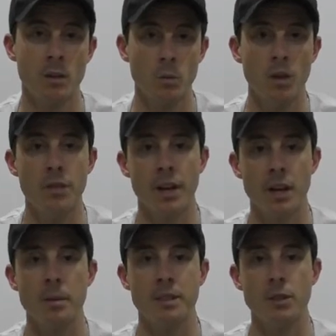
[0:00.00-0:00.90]
What the hell
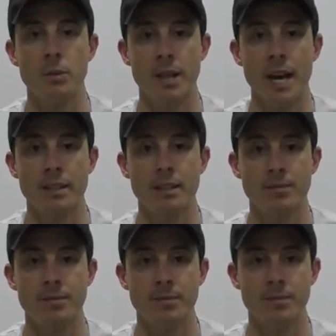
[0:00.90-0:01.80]
am I meant to do with that?
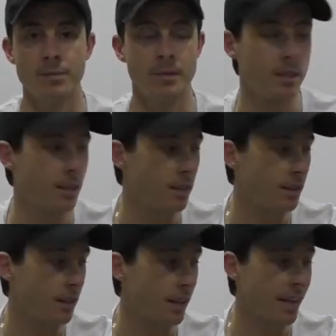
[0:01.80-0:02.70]

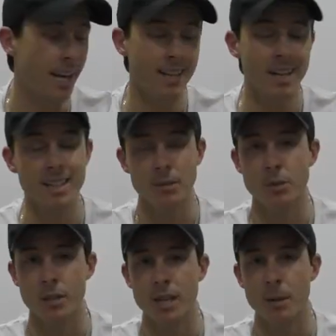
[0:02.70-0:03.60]
Again, luckily it was
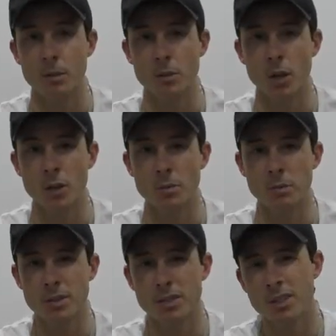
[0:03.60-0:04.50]
only a couple of dollars,
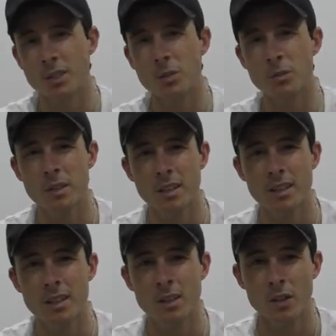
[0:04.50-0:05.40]
but still,
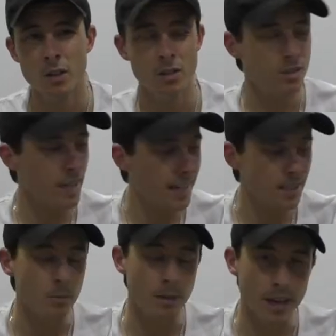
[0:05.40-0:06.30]
take
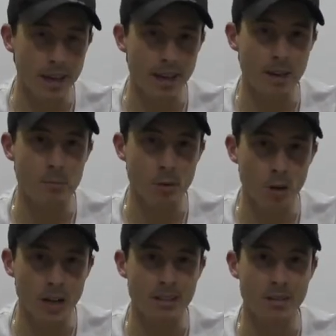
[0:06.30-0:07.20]
some care and
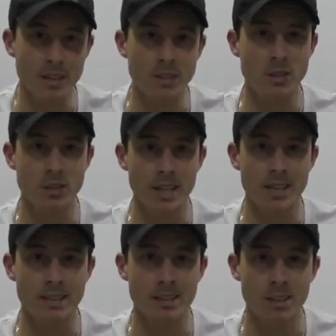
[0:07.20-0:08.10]
pride in the things you
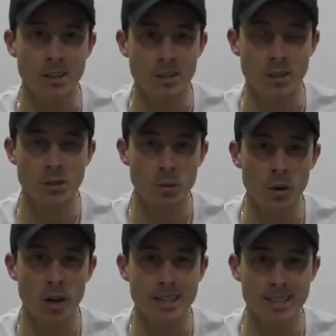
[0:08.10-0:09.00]
send. So do you know
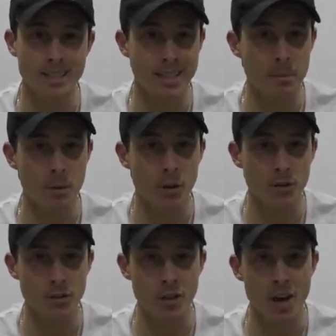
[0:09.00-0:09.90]
what I did to that person?